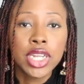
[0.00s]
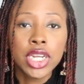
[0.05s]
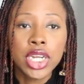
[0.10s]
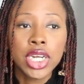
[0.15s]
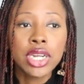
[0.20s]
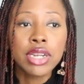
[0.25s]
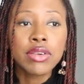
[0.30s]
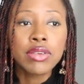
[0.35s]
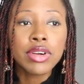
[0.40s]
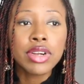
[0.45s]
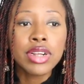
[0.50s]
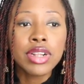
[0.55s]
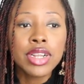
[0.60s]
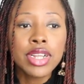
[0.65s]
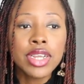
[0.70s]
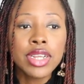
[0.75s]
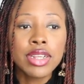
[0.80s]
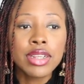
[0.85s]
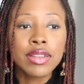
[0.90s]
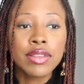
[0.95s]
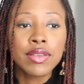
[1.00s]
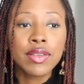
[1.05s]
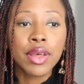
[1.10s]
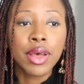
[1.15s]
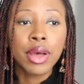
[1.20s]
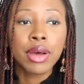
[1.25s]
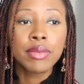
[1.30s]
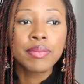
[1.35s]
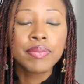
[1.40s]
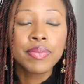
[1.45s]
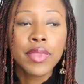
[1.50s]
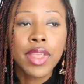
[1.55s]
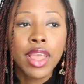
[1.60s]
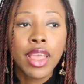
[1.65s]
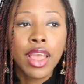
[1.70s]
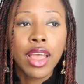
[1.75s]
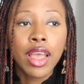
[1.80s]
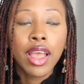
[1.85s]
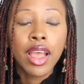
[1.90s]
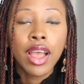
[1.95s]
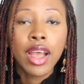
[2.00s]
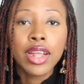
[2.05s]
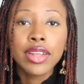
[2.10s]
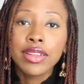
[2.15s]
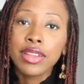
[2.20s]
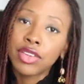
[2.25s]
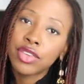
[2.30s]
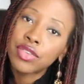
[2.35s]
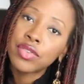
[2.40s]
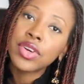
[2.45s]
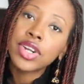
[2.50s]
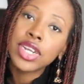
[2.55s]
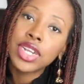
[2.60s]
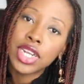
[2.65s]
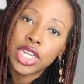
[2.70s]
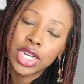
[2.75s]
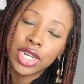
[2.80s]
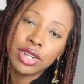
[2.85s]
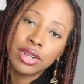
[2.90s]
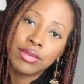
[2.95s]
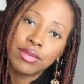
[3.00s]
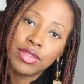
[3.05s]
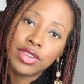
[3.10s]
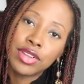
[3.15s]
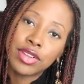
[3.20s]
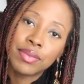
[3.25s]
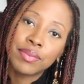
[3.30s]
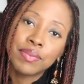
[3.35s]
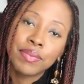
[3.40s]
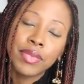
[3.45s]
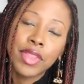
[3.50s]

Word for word: in general is the destroy jeans